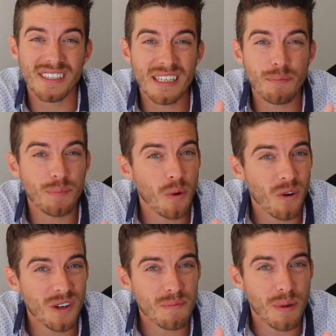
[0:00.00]
the
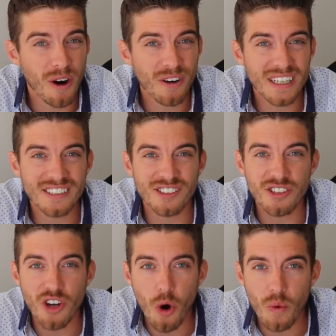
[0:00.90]
important part is
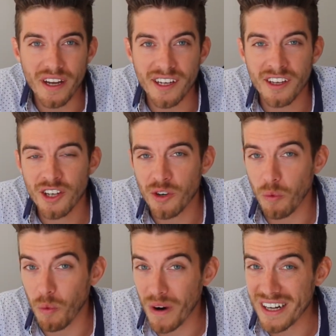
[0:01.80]
knowing
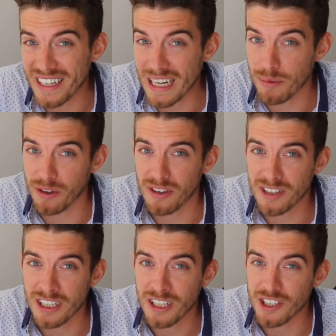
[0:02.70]
what
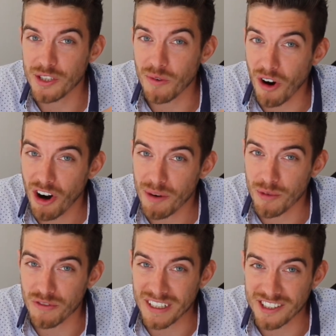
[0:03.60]
neighborhood you are
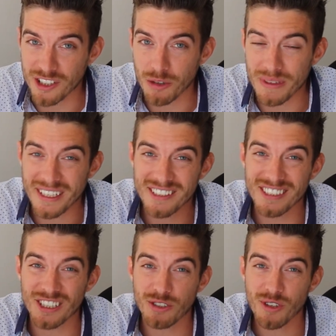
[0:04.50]
moving to because
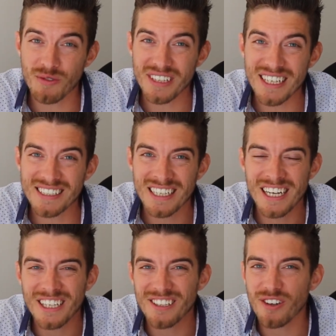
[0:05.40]
the truth is
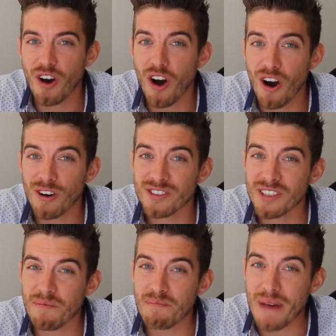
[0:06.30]
there are
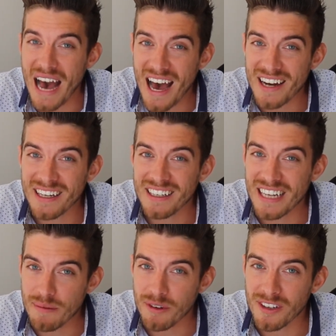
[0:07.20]
some bad
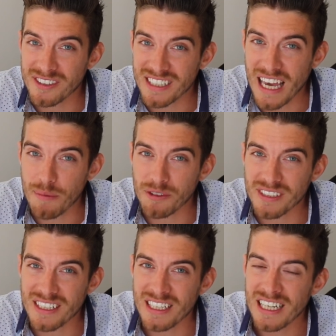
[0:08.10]
neighborhoods in
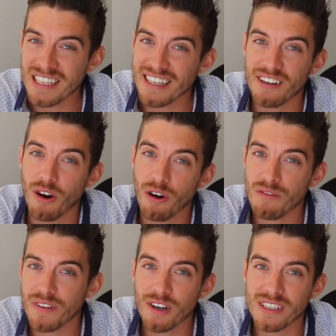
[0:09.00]
Hamilton that
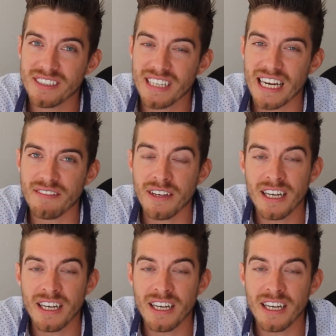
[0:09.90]
aren't very safe